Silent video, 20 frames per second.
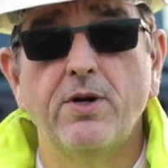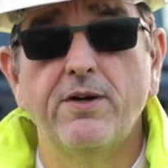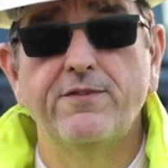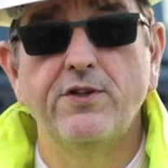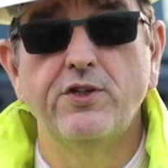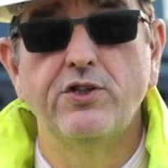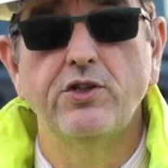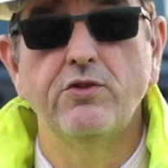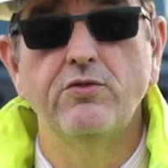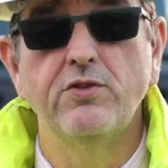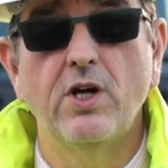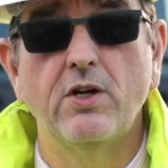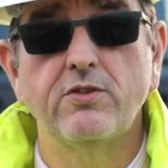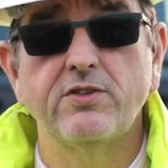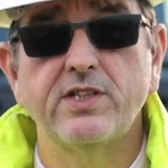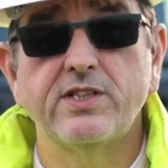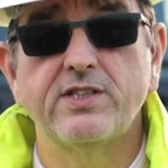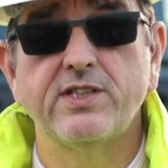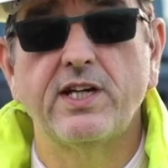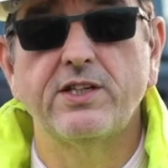but if you do
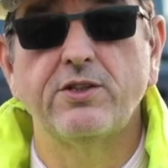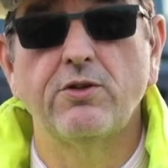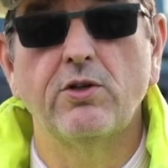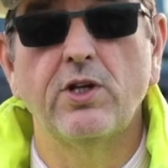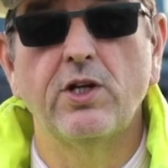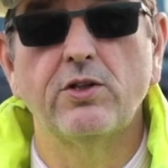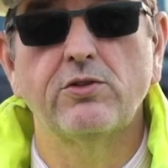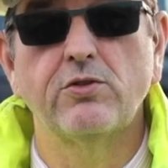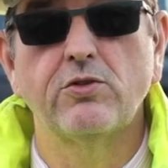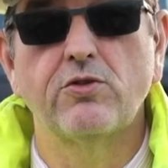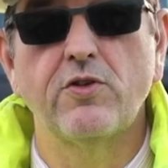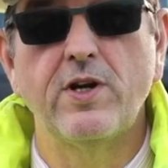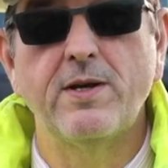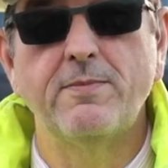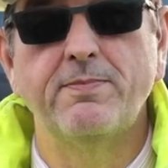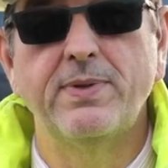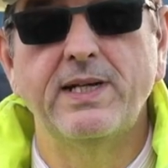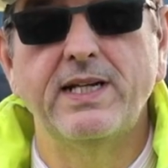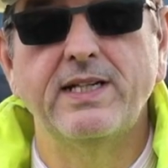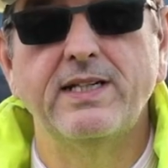notice that your local
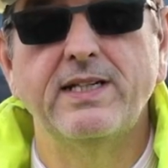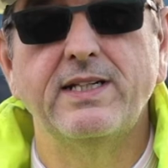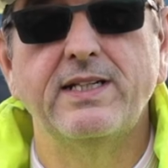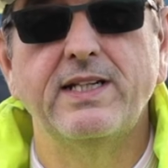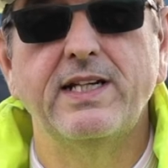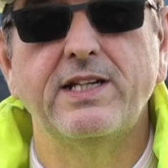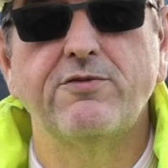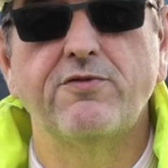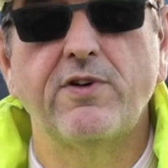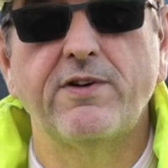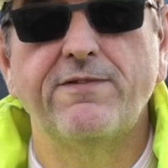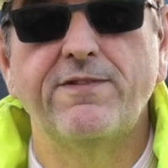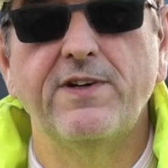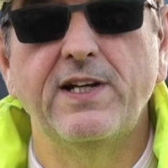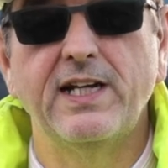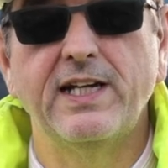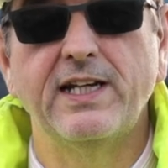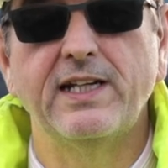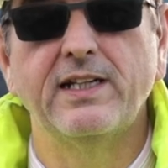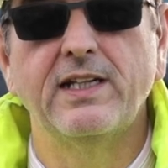grit bin needs
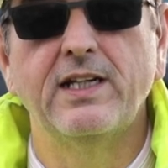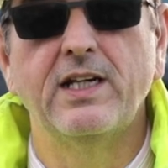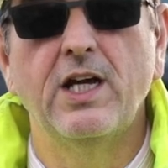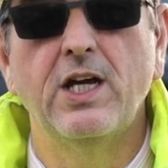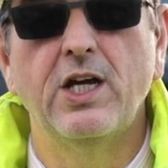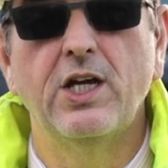refilling,